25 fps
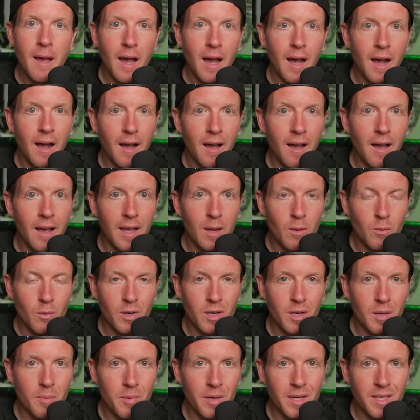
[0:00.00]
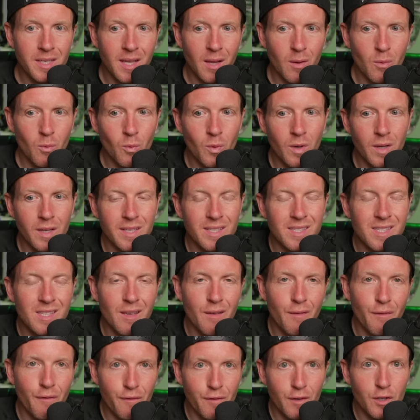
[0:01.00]
Uh, and we're going to break down what is the
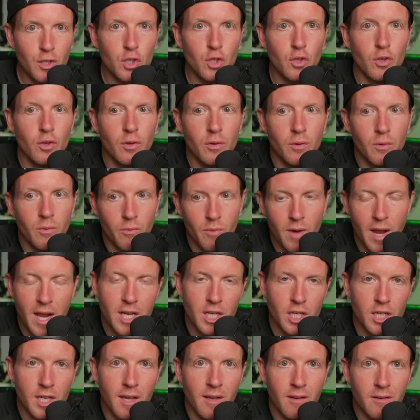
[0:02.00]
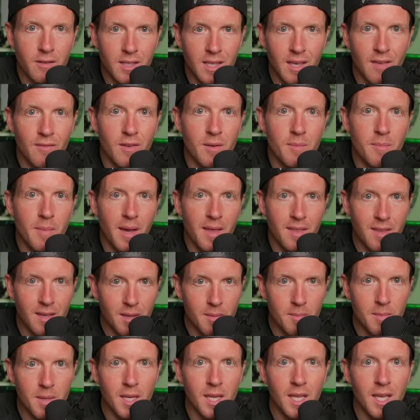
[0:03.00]
official rationale given by the
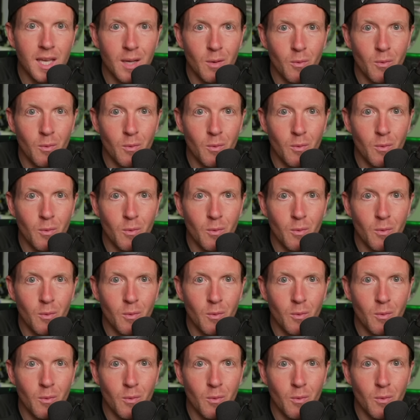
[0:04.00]
committee,